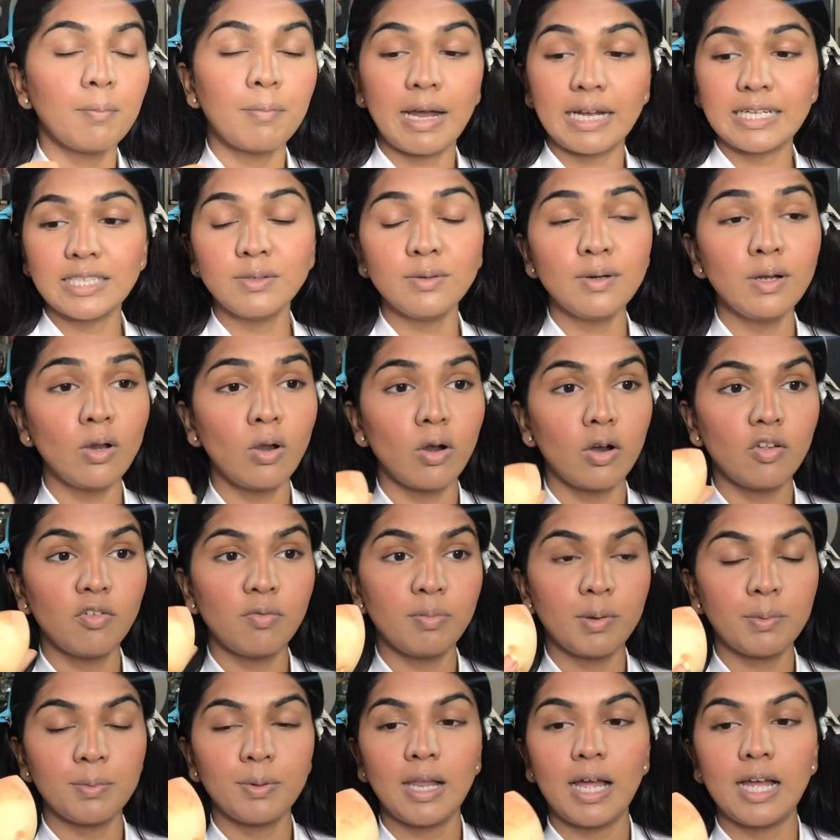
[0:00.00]
by the way a lot
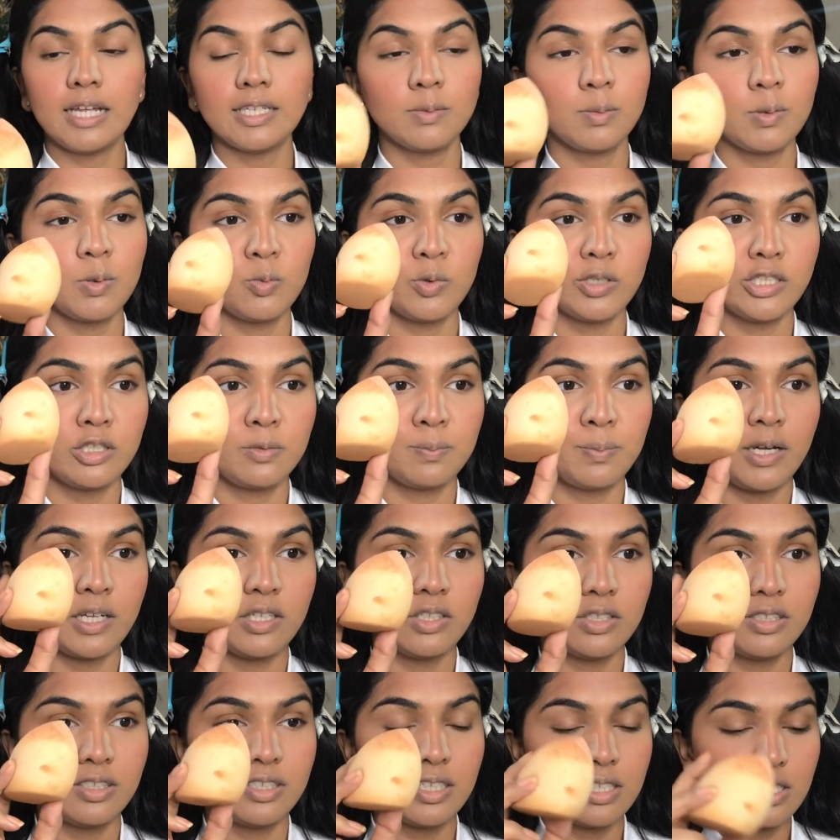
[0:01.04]
of people ask me which
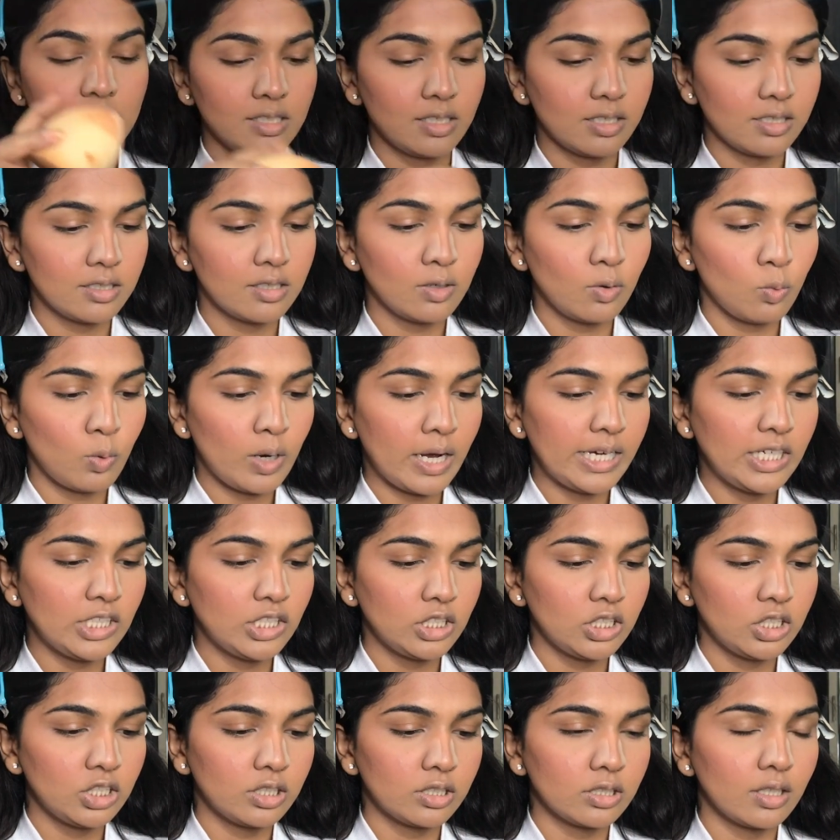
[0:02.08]
sponge is this this is the
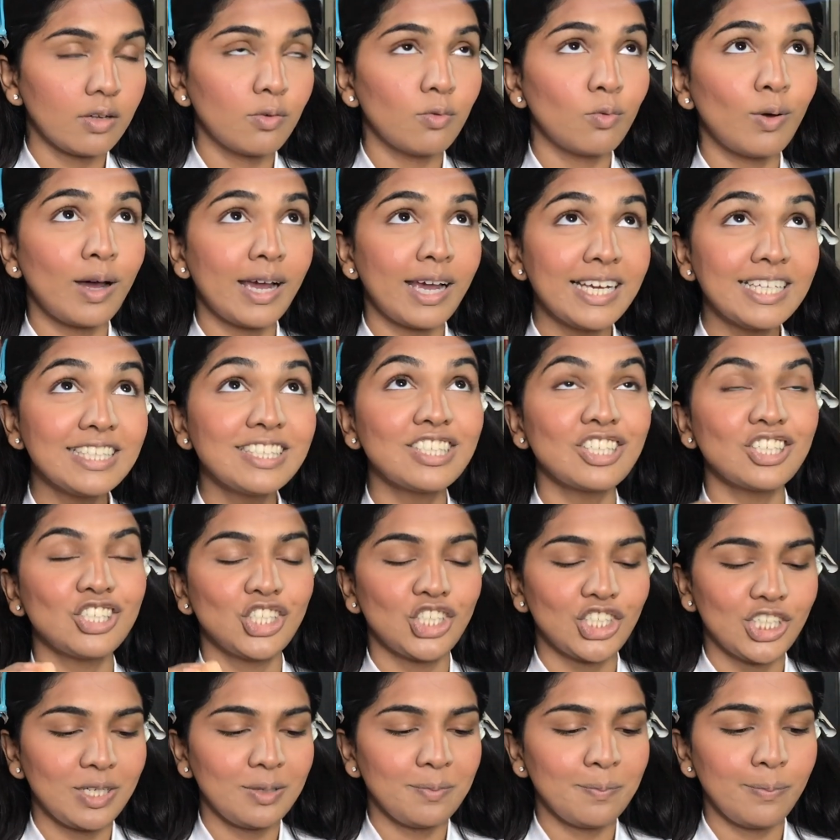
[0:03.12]
Weiss, Weiss
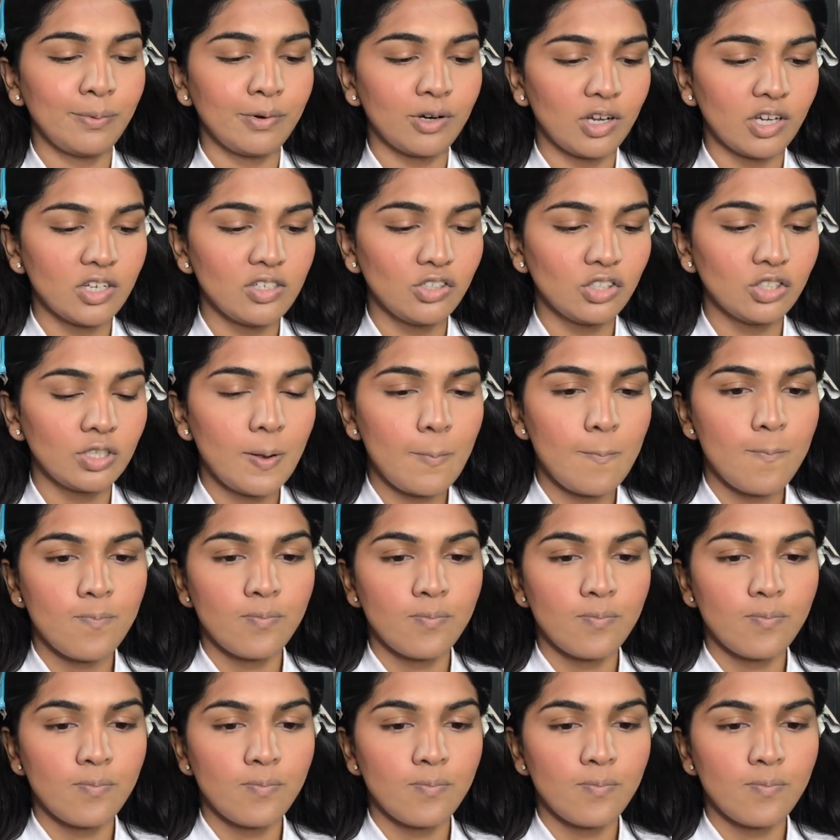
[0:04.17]
She brush